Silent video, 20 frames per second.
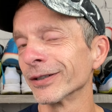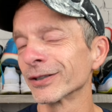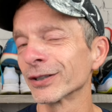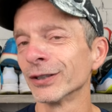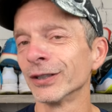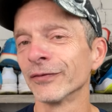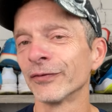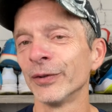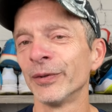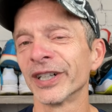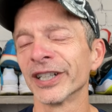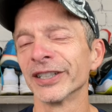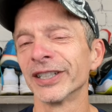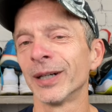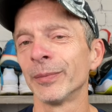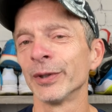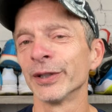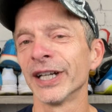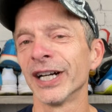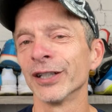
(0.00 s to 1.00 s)
So if you want to
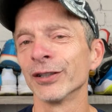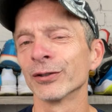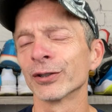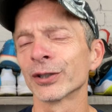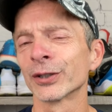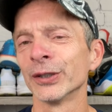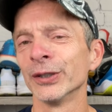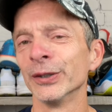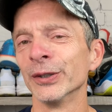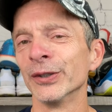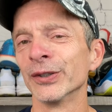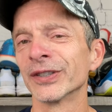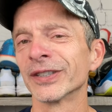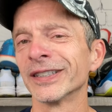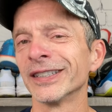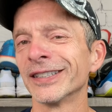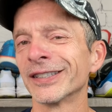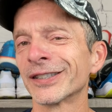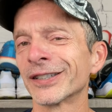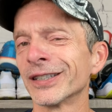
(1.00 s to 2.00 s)
double knot your shoes,
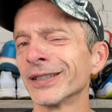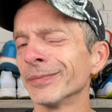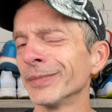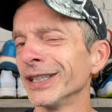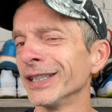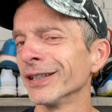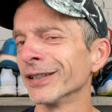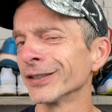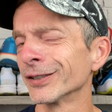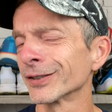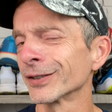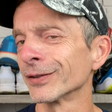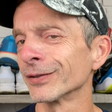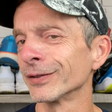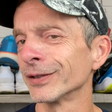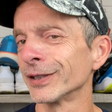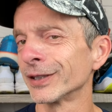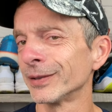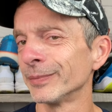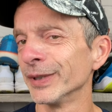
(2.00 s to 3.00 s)
it's going to be just a
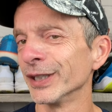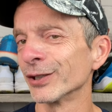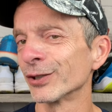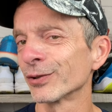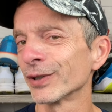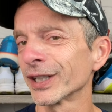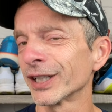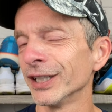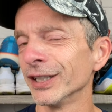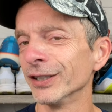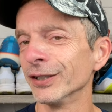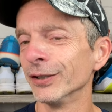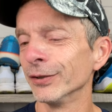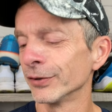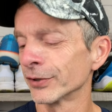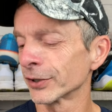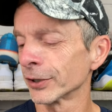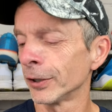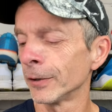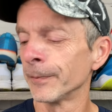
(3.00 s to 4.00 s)
little bit tricky to do
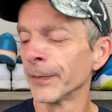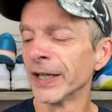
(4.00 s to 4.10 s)
so.